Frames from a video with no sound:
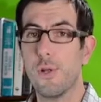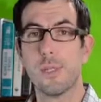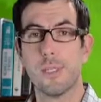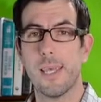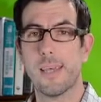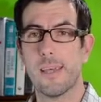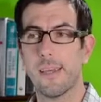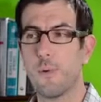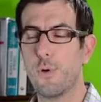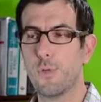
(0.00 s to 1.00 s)
looks like
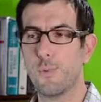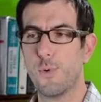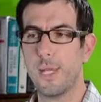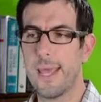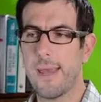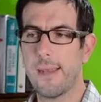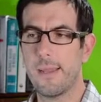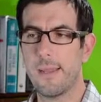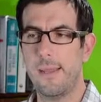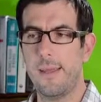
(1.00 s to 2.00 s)
a quotient rule again,
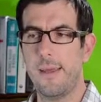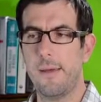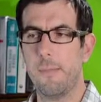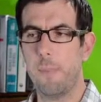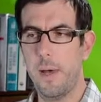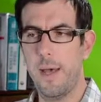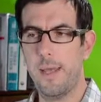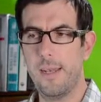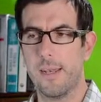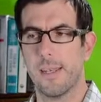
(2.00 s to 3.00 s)

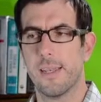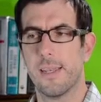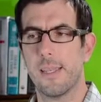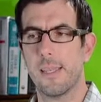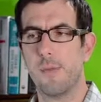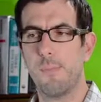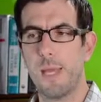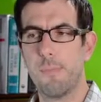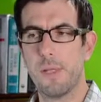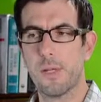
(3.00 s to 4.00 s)
but you
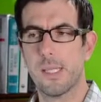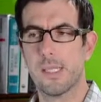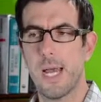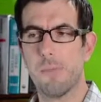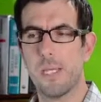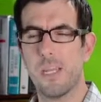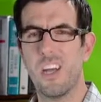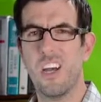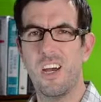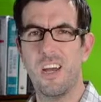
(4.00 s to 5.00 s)
might be looking at the top saying,
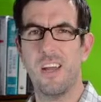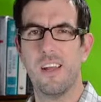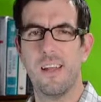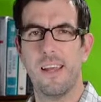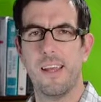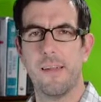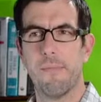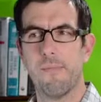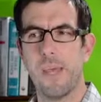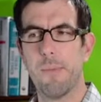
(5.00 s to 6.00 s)
huh,
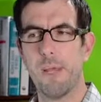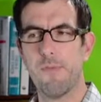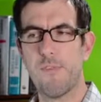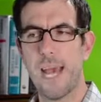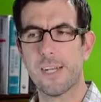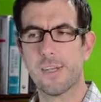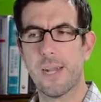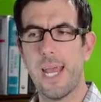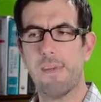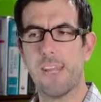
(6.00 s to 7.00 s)
that might factor
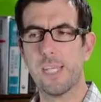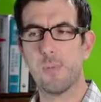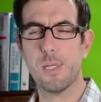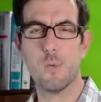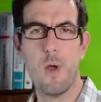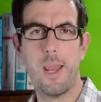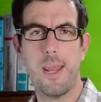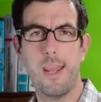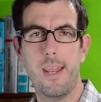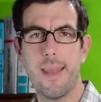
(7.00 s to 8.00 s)
to have an x plus 1
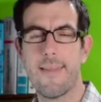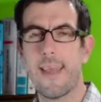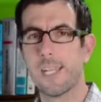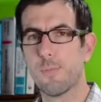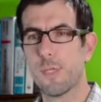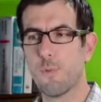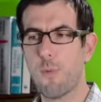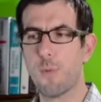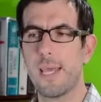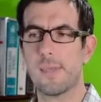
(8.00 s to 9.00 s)
in it, and the x plus
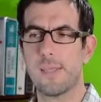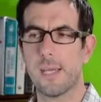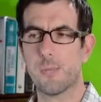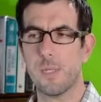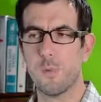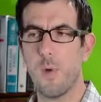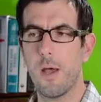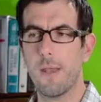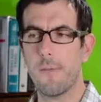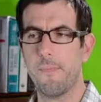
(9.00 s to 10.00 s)
1 would cancel the x plus
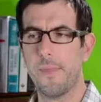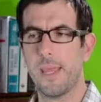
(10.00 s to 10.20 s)
1,